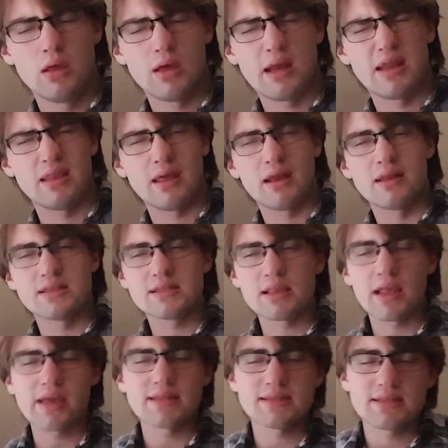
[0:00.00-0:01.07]
and it's
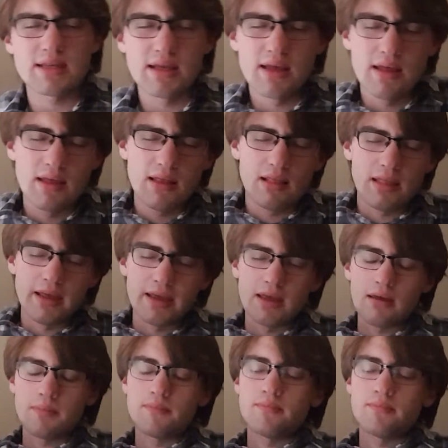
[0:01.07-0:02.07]
less like